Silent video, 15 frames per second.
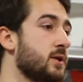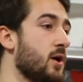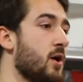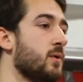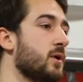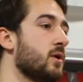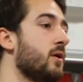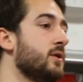
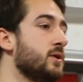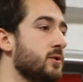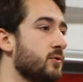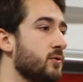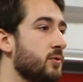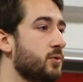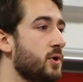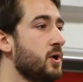going on in
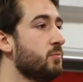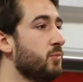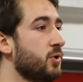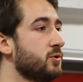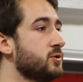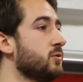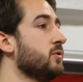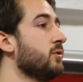Europe. But
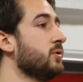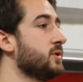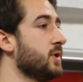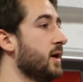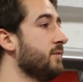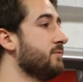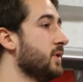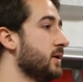also, in order to
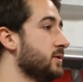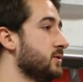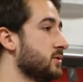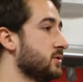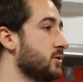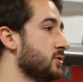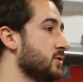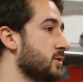have that
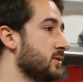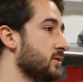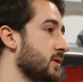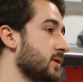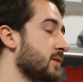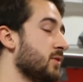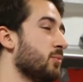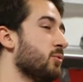discussion and,
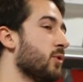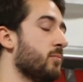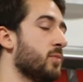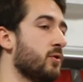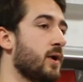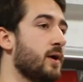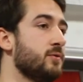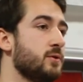and give it a proper
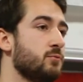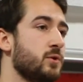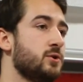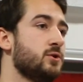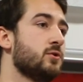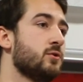grounding, we should